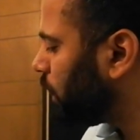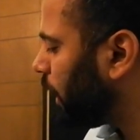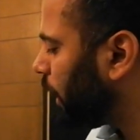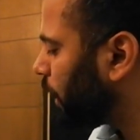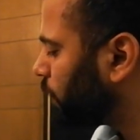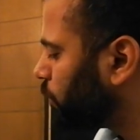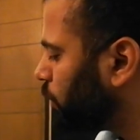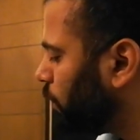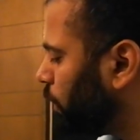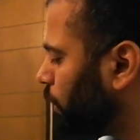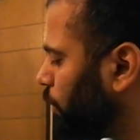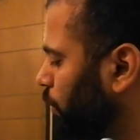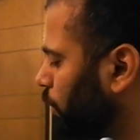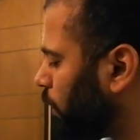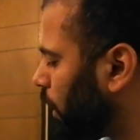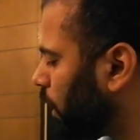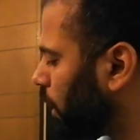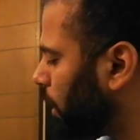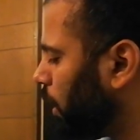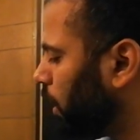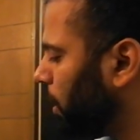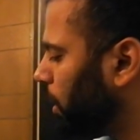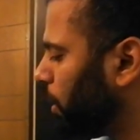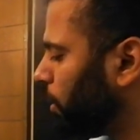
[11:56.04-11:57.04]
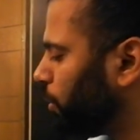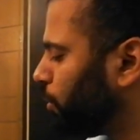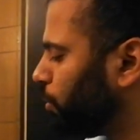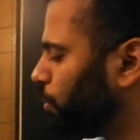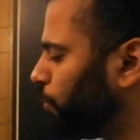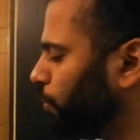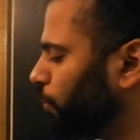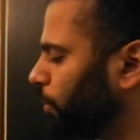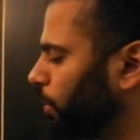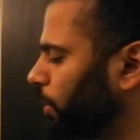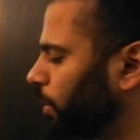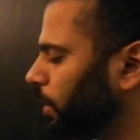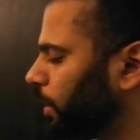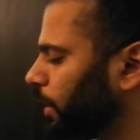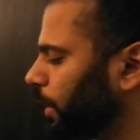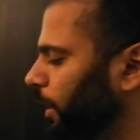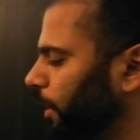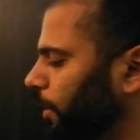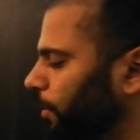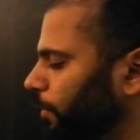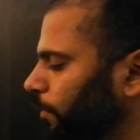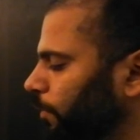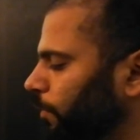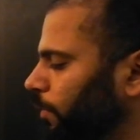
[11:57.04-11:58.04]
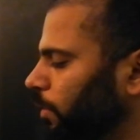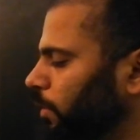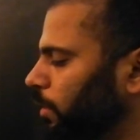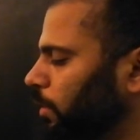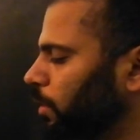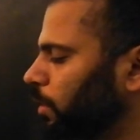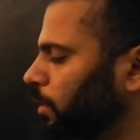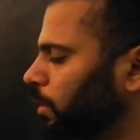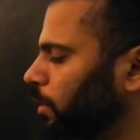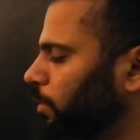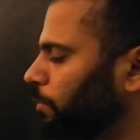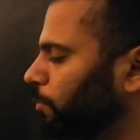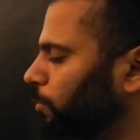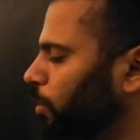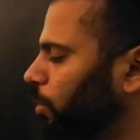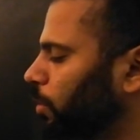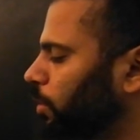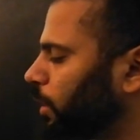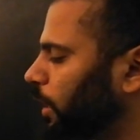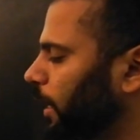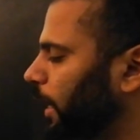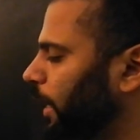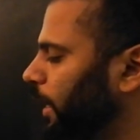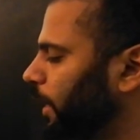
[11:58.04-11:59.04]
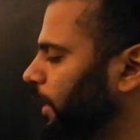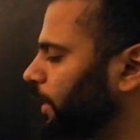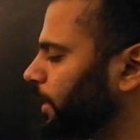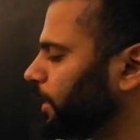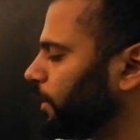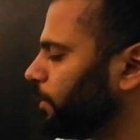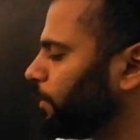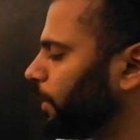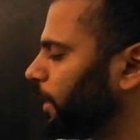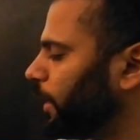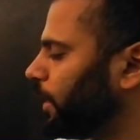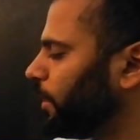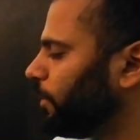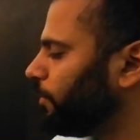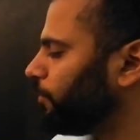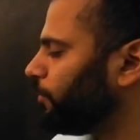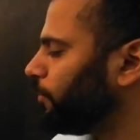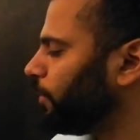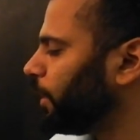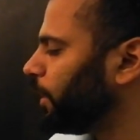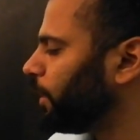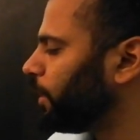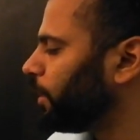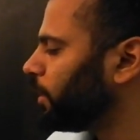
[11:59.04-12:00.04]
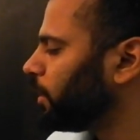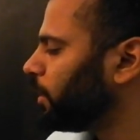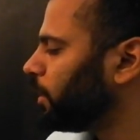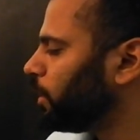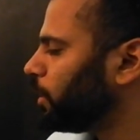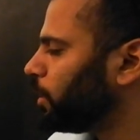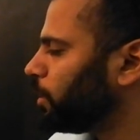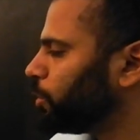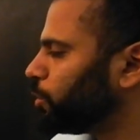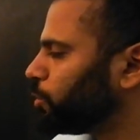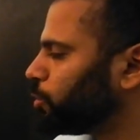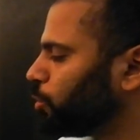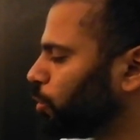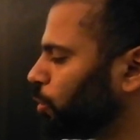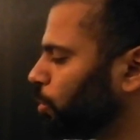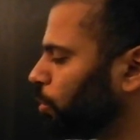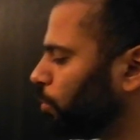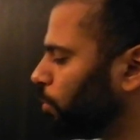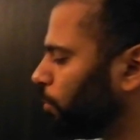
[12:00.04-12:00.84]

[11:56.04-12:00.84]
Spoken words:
actually you would give mortality benefit. So